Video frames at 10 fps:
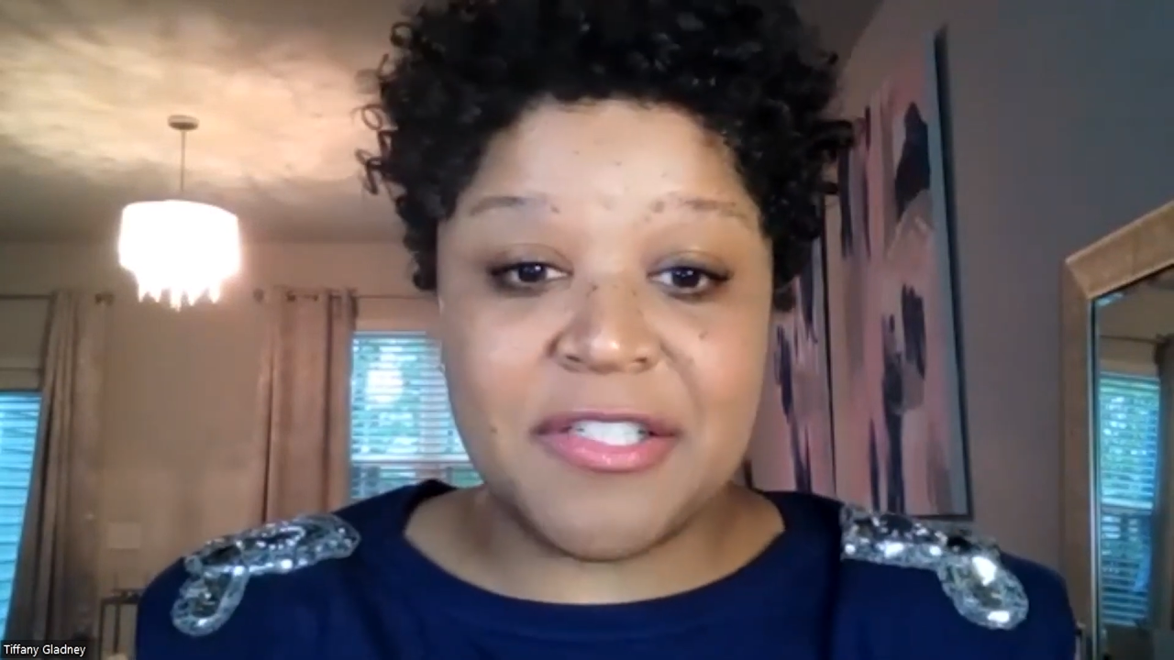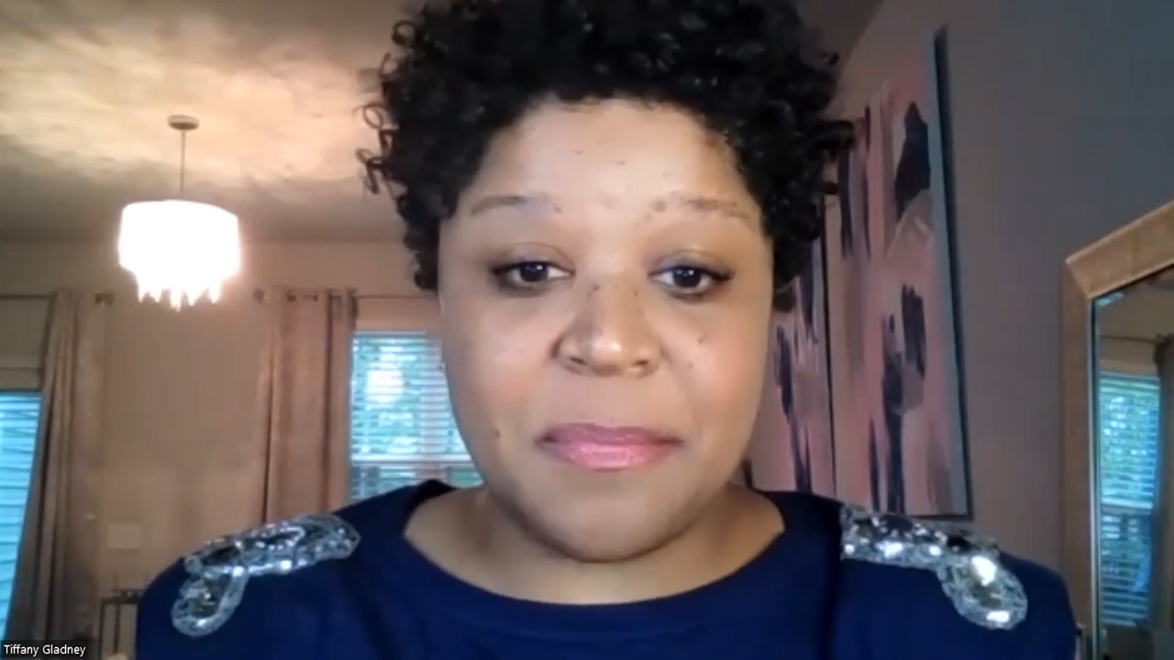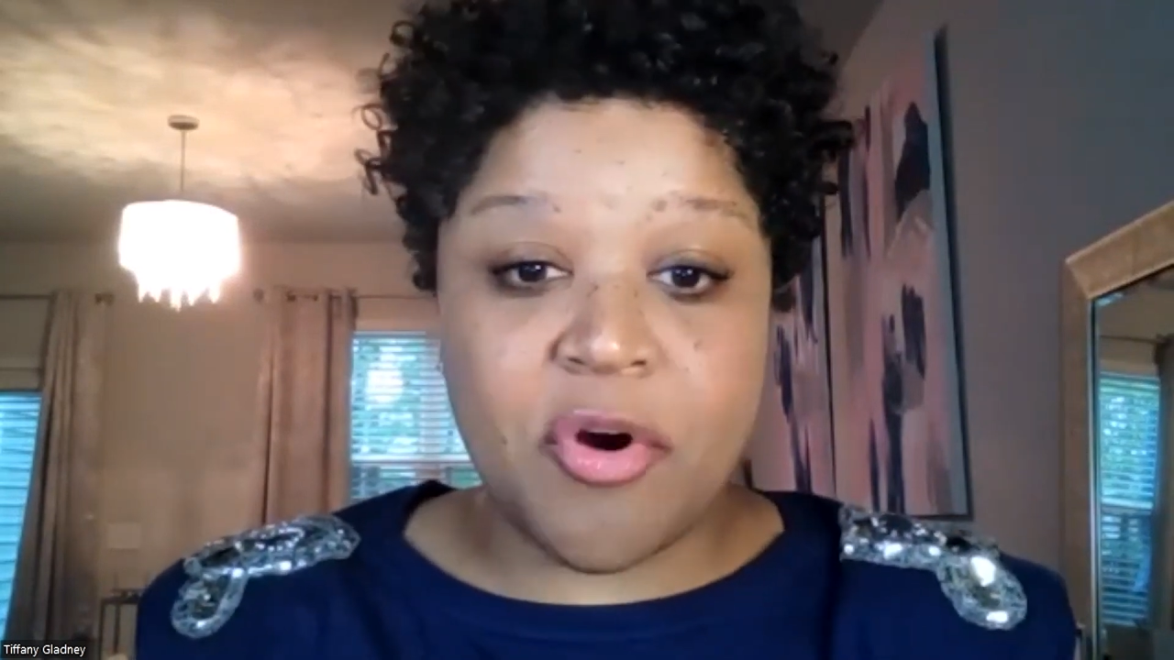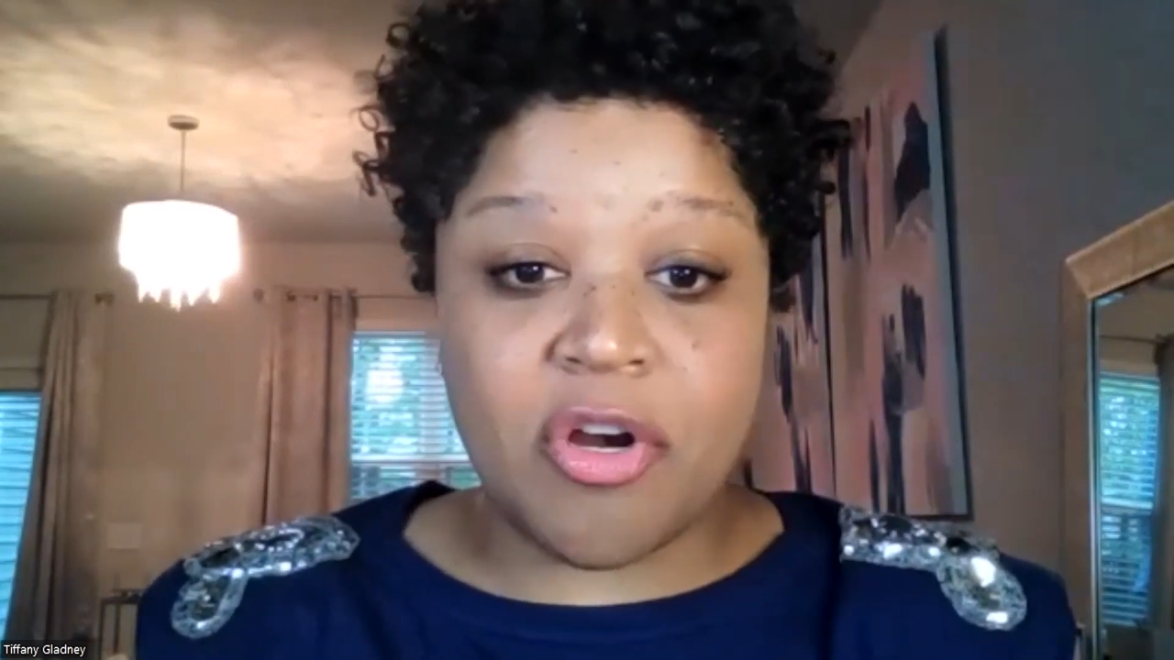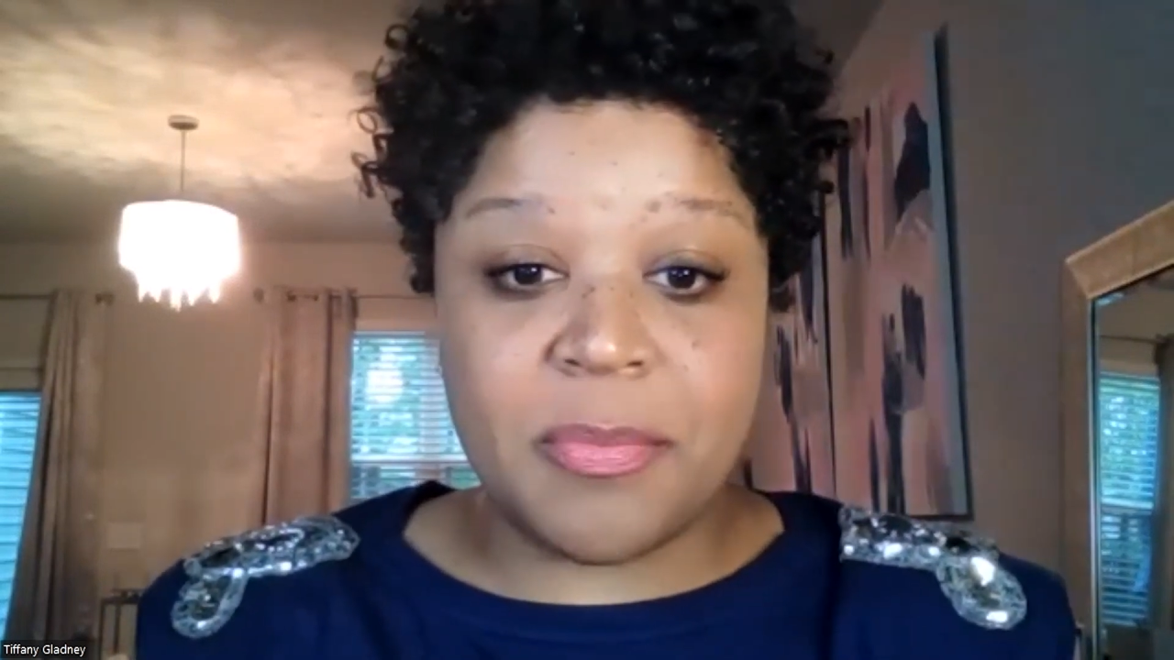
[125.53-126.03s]
the
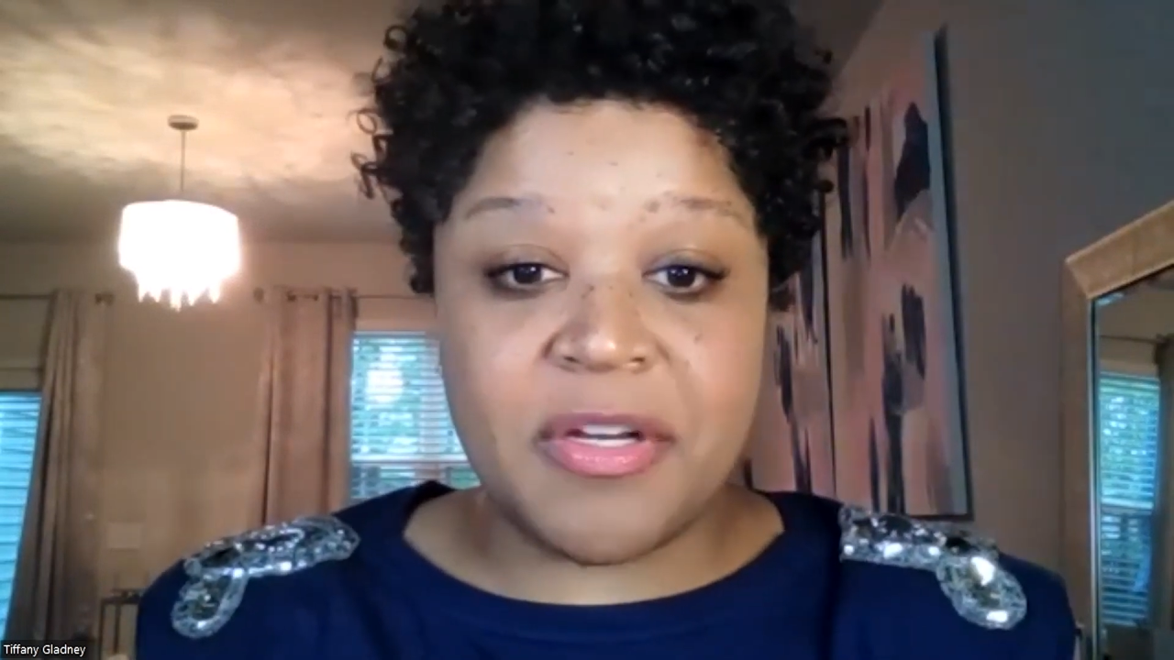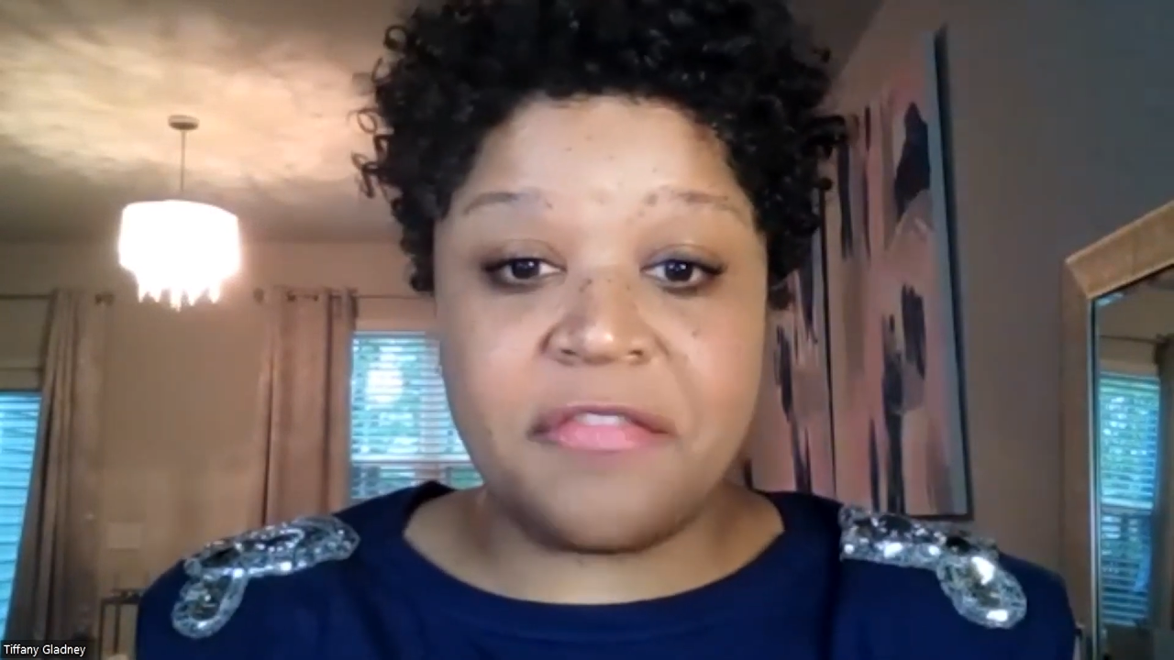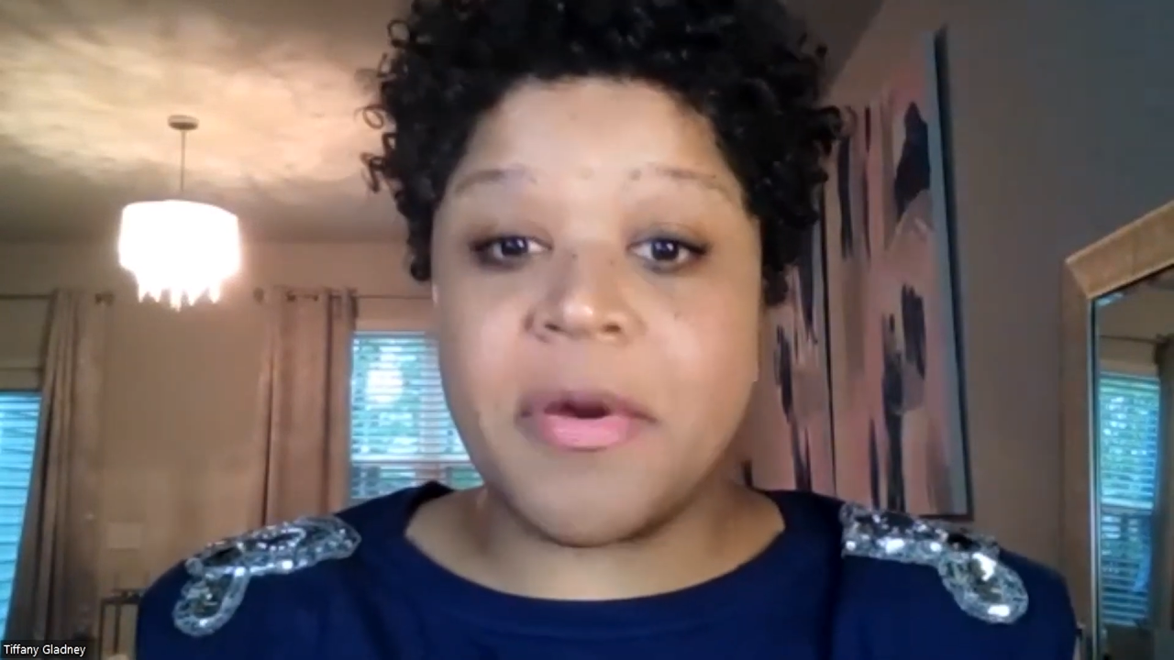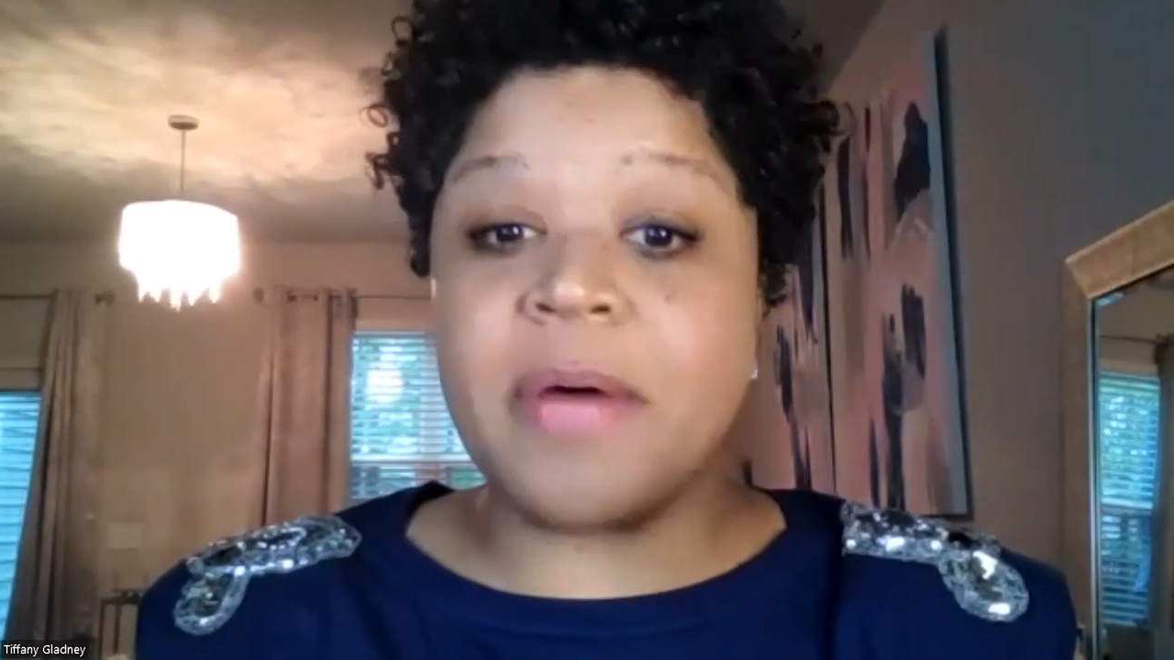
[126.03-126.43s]
Department of